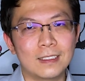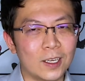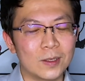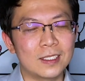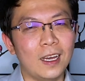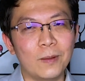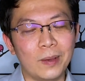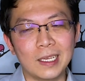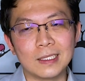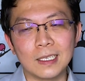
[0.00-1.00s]
so it's not a
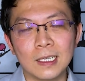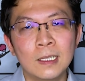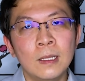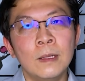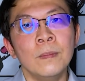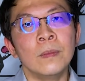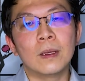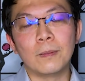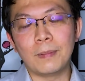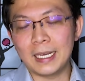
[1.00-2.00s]
big deal.
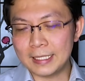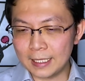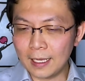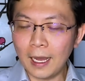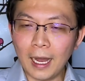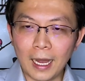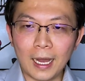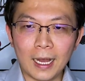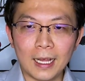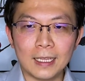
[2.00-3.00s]
But
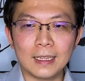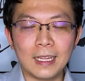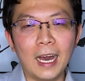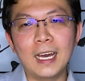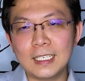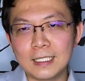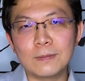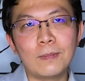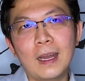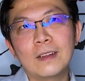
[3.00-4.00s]
uh, that
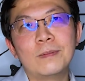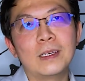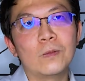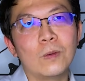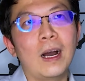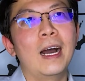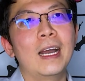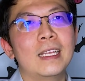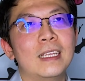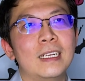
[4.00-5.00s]
might have been
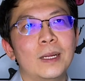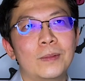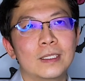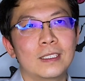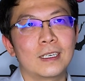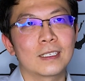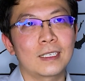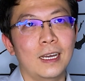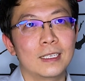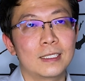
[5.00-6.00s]
why the numbers are
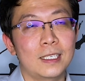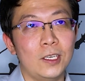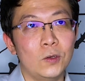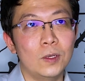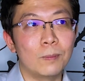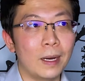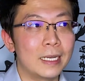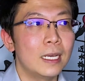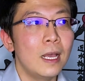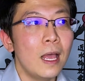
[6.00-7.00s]
kind of skewed,
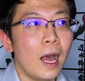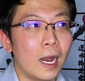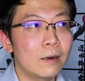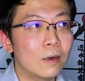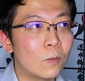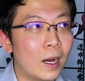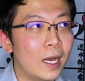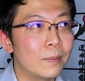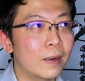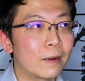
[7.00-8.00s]
but I don't know
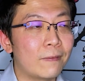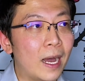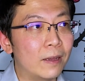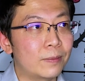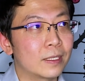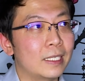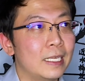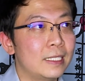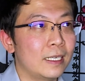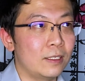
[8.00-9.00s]
why, but a
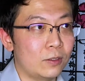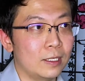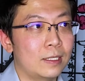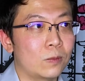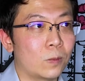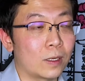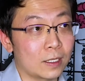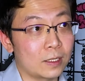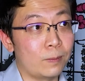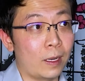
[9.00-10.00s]
5% interest
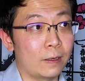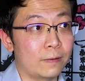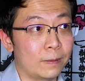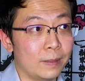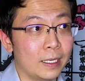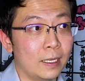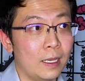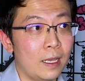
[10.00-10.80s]
works better for me.